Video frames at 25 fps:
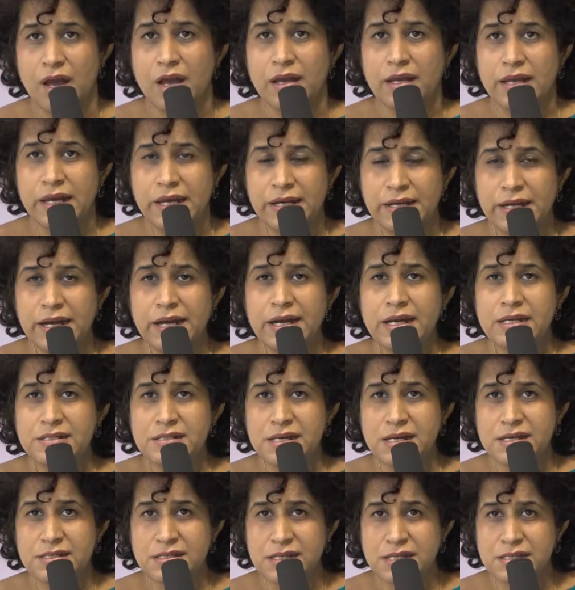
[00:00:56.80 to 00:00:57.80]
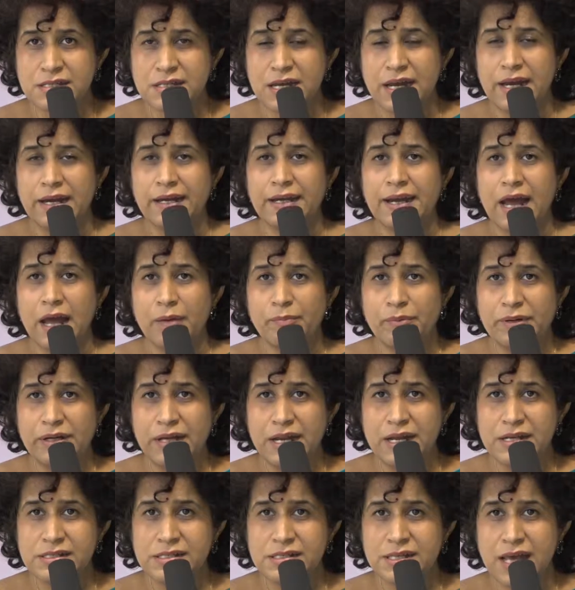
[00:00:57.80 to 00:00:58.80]
Kidney diseases in
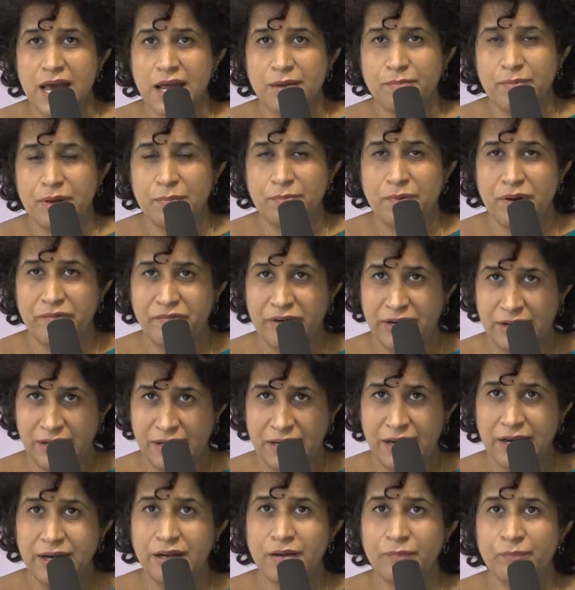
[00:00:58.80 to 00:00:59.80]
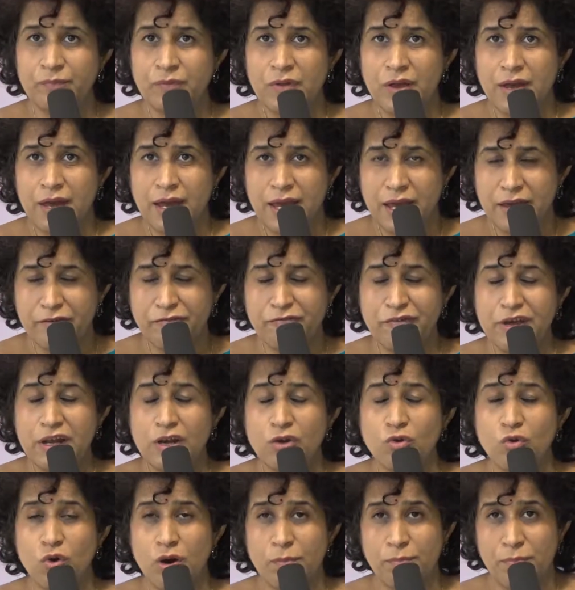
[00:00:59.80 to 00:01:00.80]
diabetes can be prevented if we
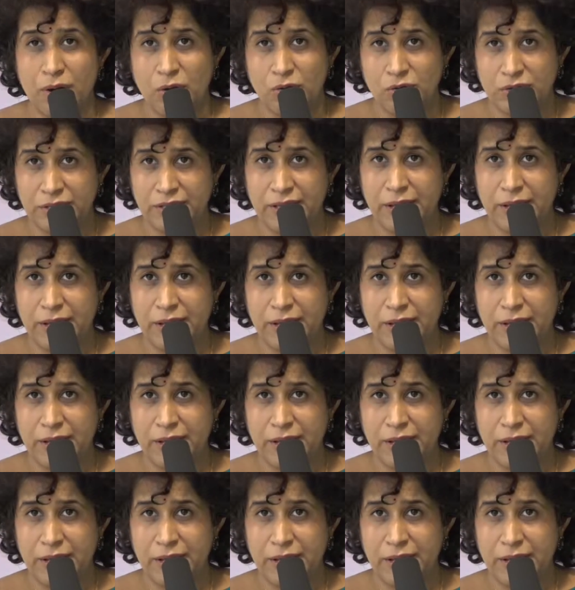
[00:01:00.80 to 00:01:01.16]
know about